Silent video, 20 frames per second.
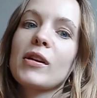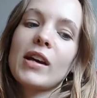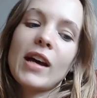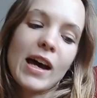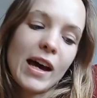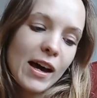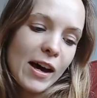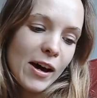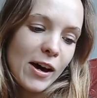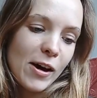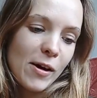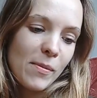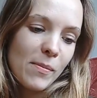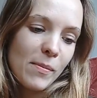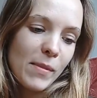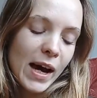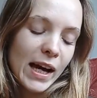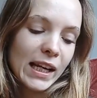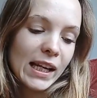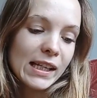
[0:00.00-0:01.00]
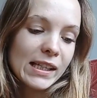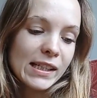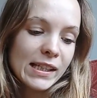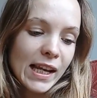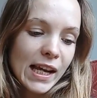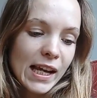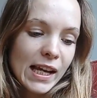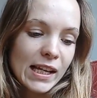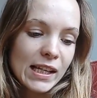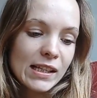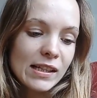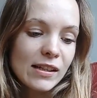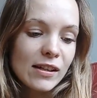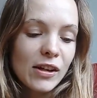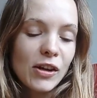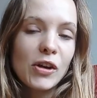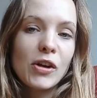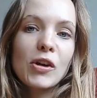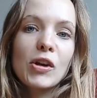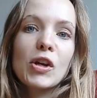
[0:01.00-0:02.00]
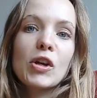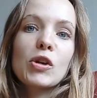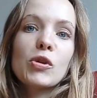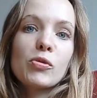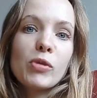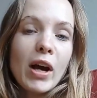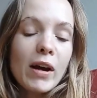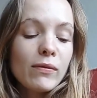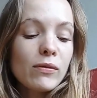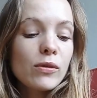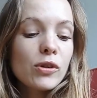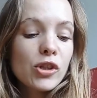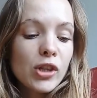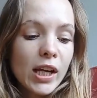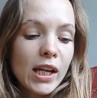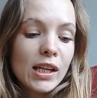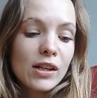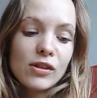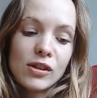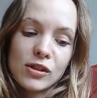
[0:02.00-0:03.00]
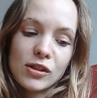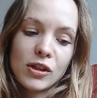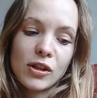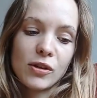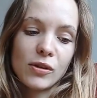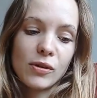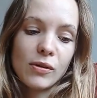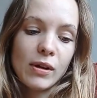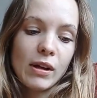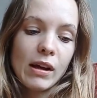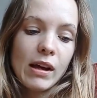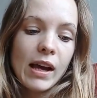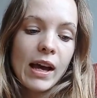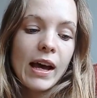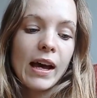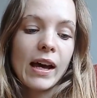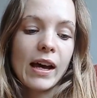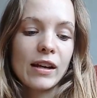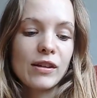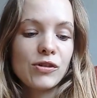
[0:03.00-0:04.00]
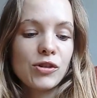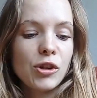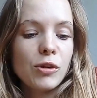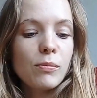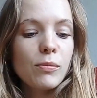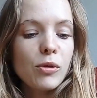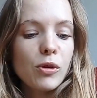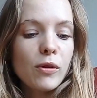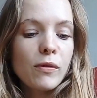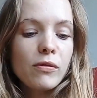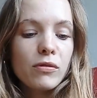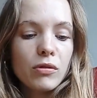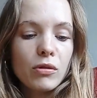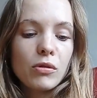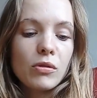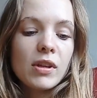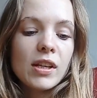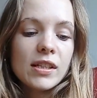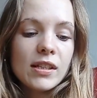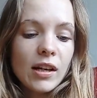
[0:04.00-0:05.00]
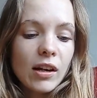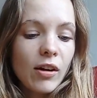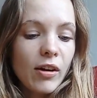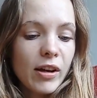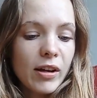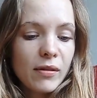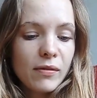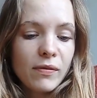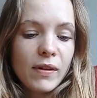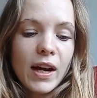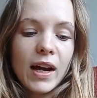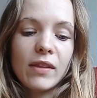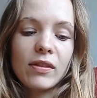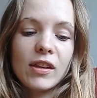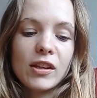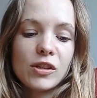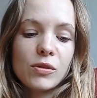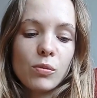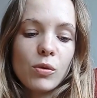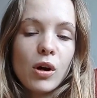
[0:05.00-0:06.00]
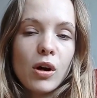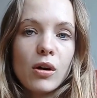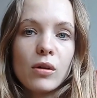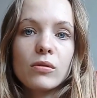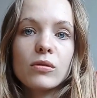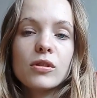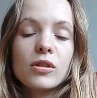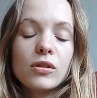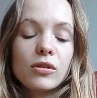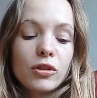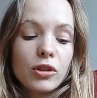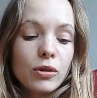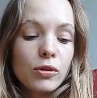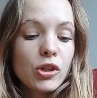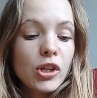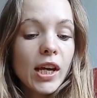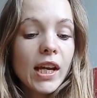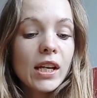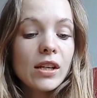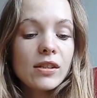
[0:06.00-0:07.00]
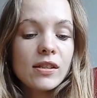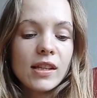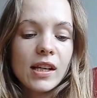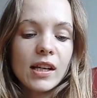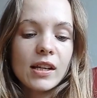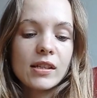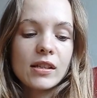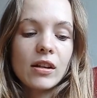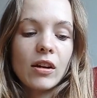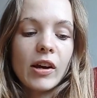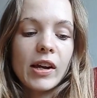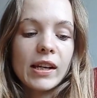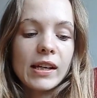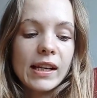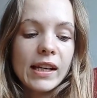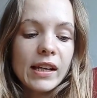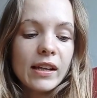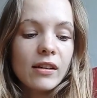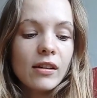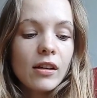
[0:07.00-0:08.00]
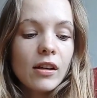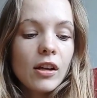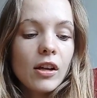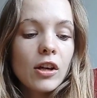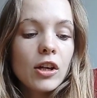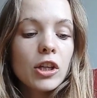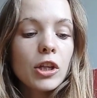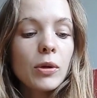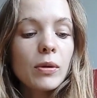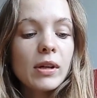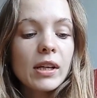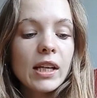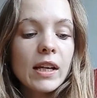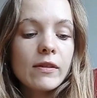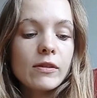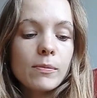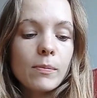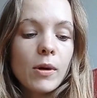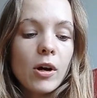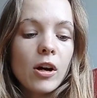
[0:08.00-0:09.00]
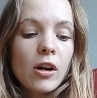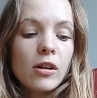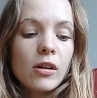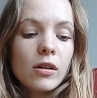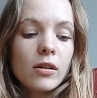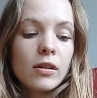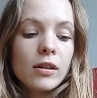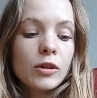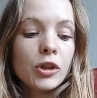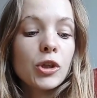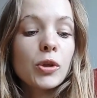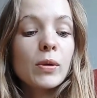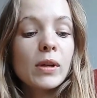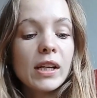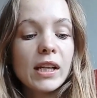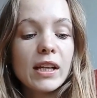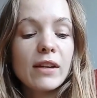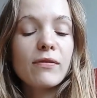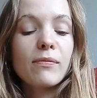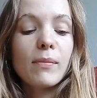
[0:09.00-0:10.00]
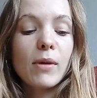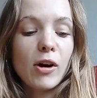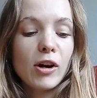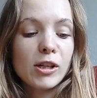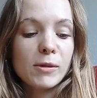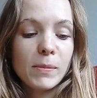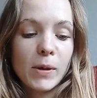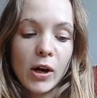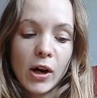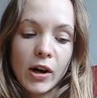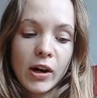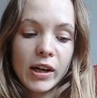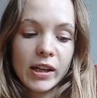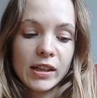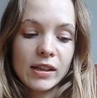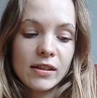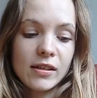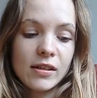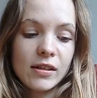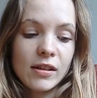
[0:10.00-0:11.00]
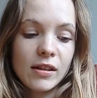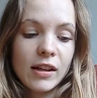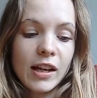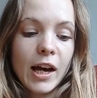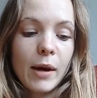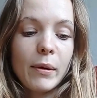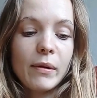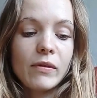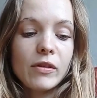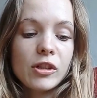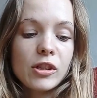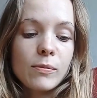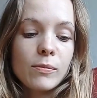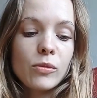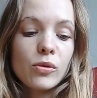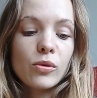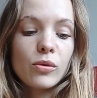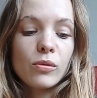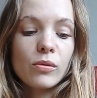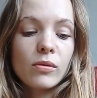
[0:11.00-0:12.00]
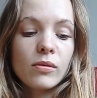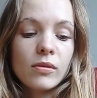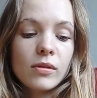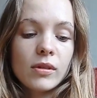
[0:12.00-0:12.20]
And it says, travel changes you. As you move through this life and this world, you change things slightly. You leave marks behind, however small,